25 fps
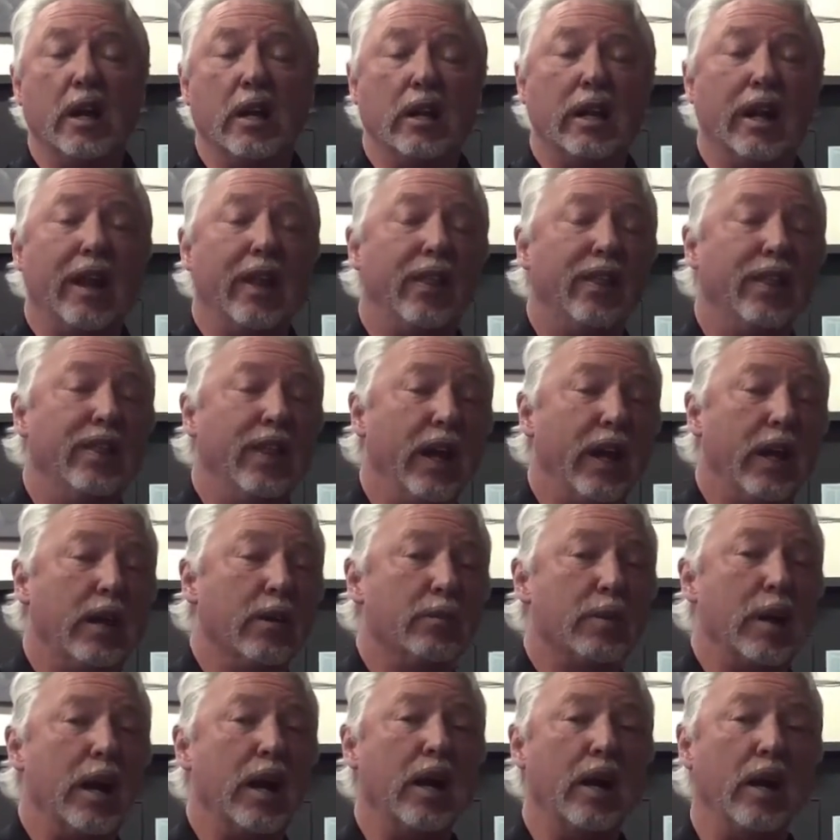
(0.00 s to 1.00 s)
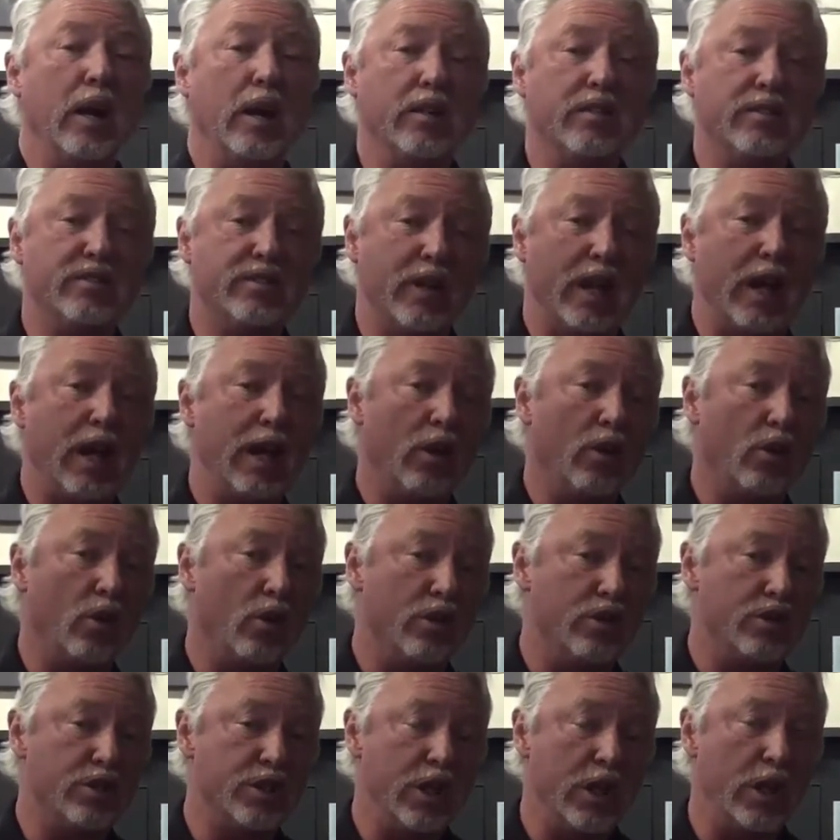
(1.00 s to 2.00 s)
to think about a set or
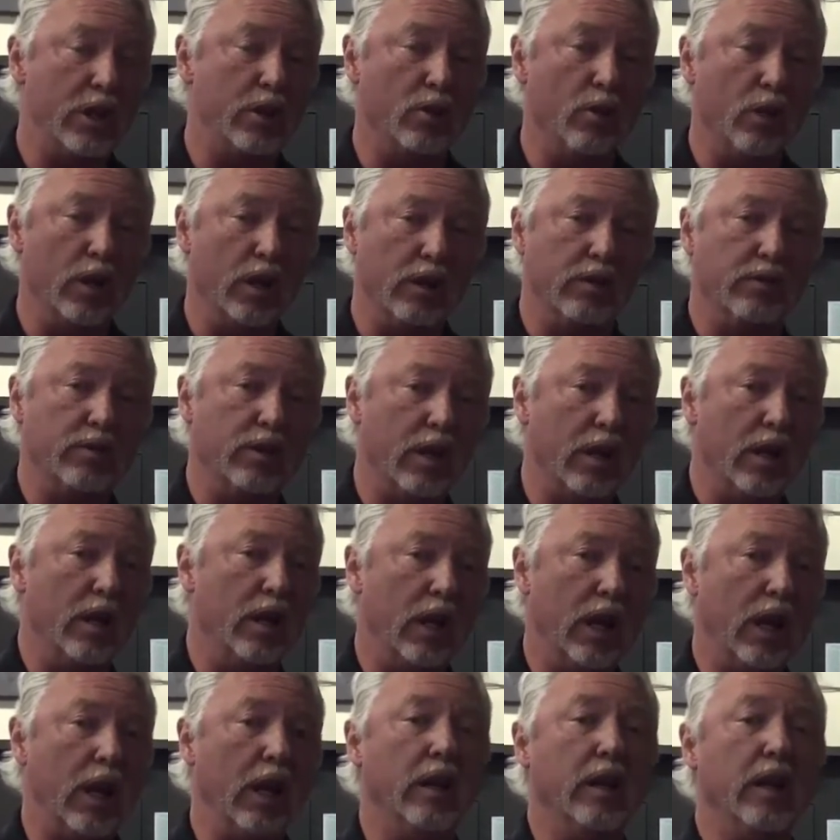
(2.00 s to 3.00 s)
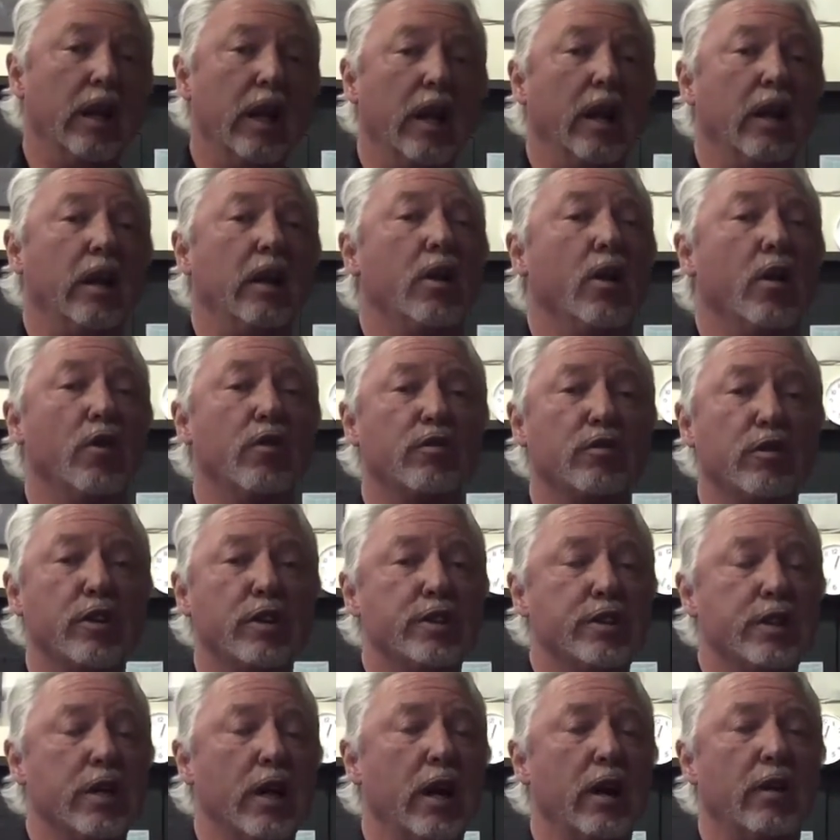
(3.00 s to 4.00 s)
a sequence and then go
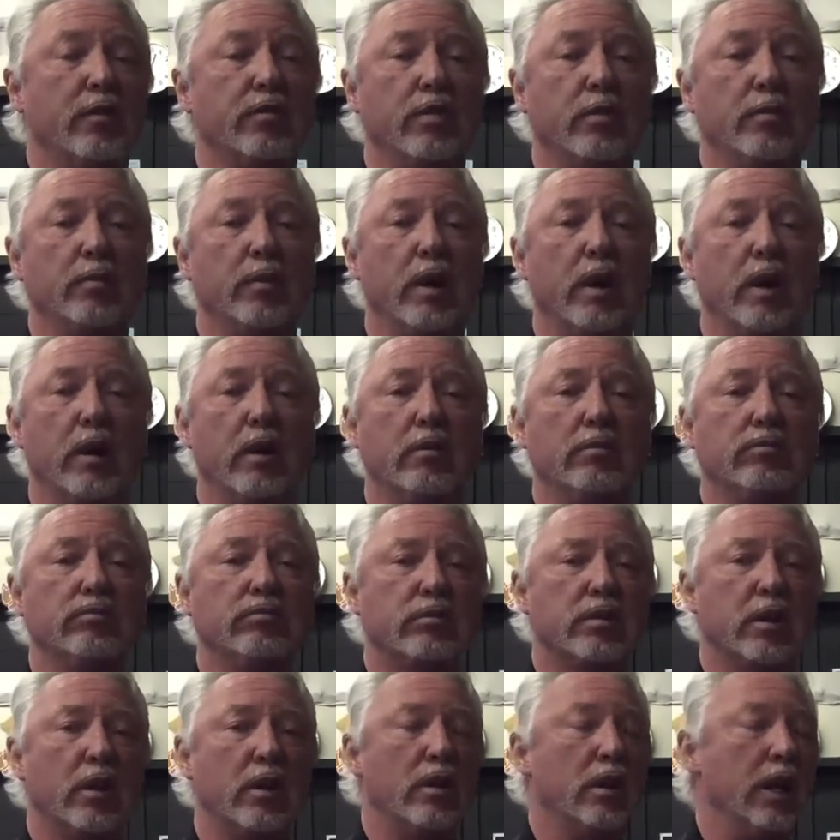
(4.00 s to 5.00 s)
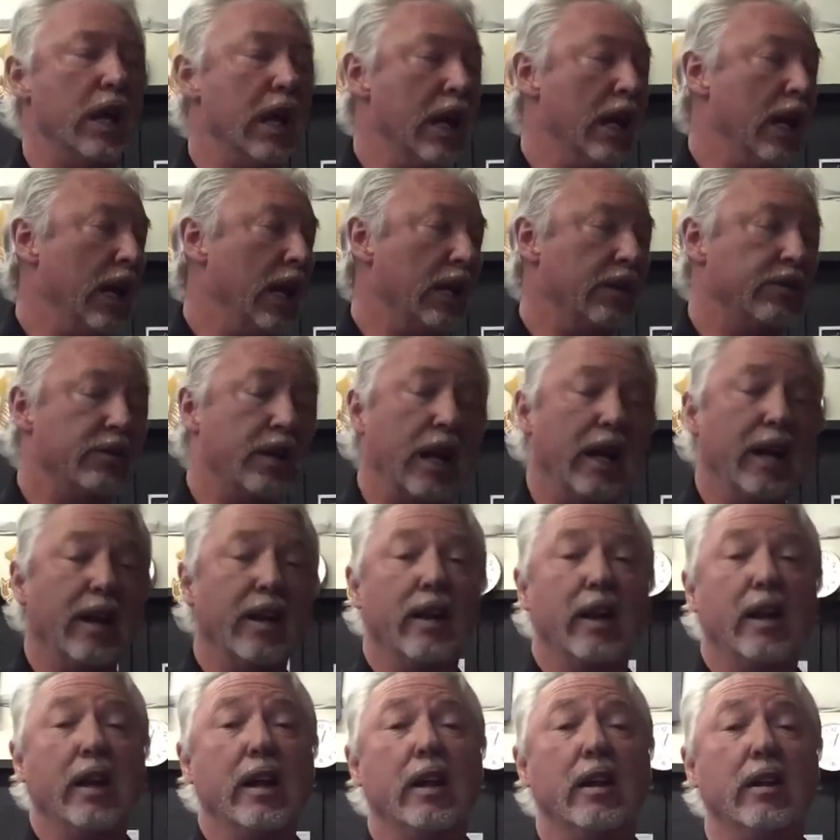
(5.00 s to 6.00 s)
freestyle from there. So that's kind of
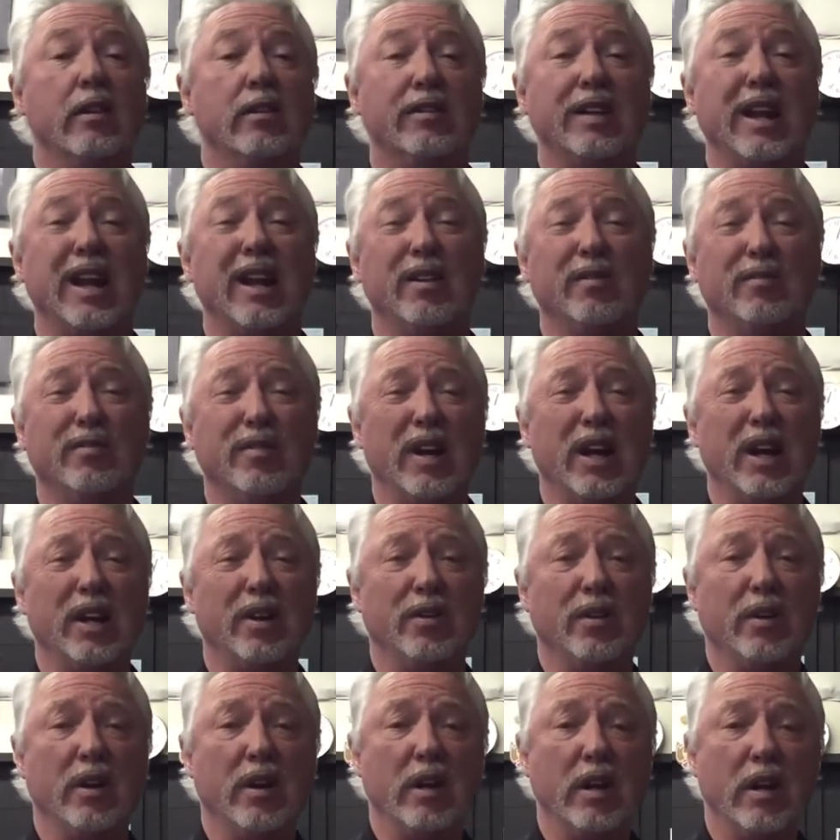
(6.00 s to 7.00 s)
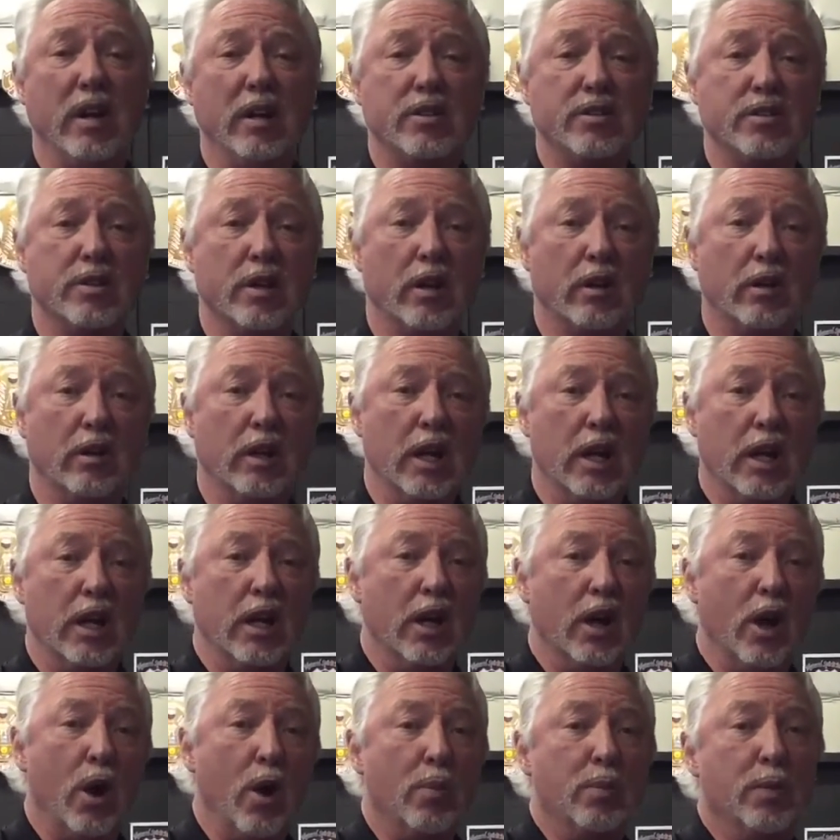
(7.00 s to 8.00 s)
the silent fighter in a nutshell.
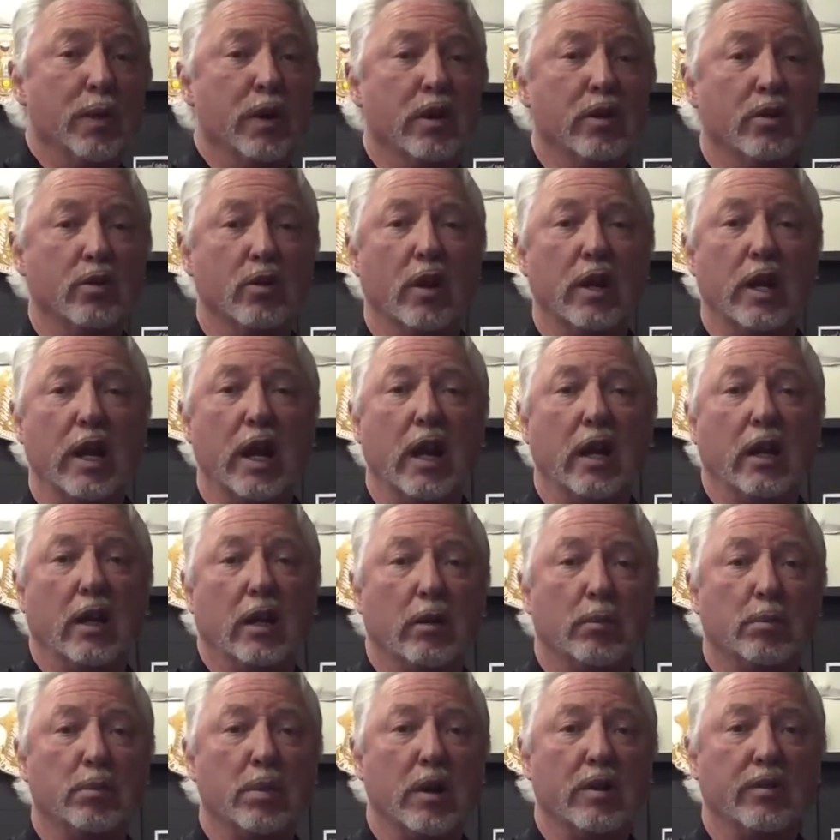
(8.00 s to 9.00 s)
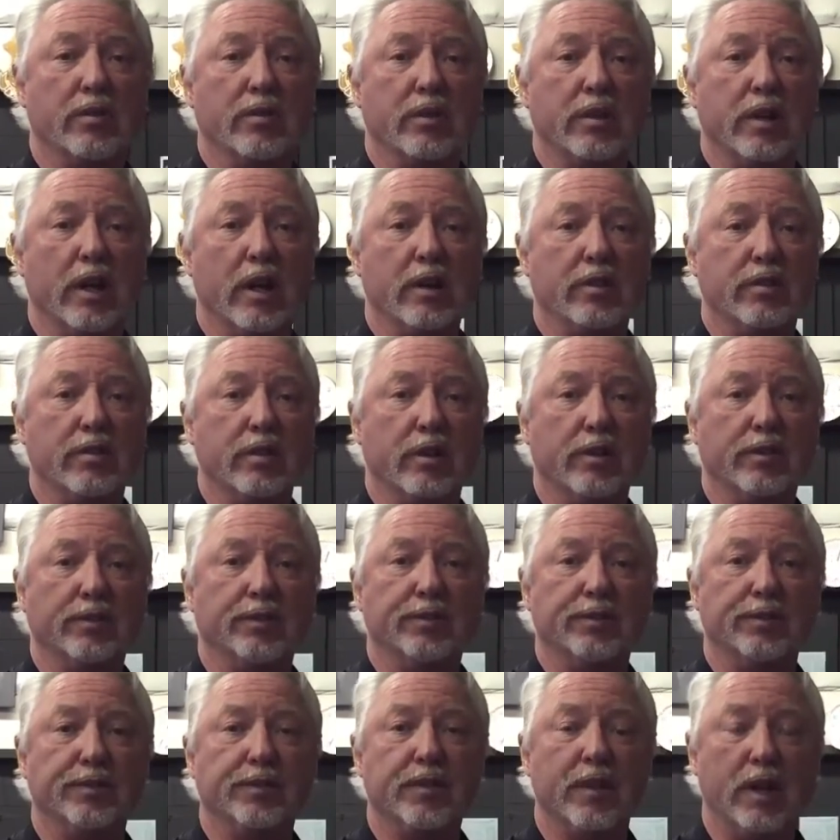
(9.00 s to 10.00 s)
Hope you enjoyed that little presentation.
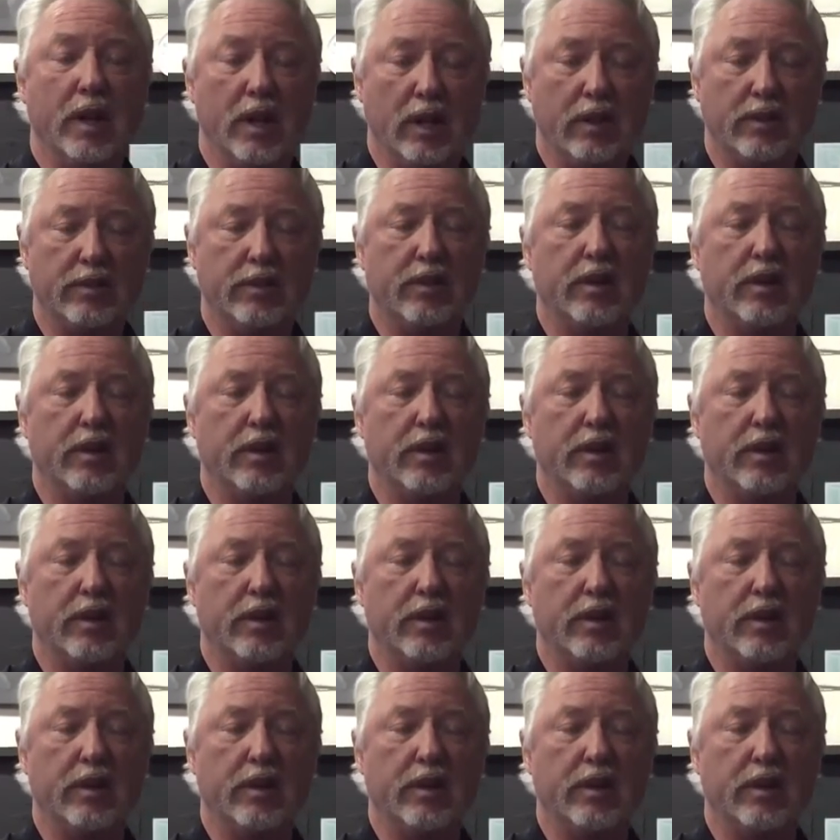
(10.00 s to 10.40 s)
Thanks.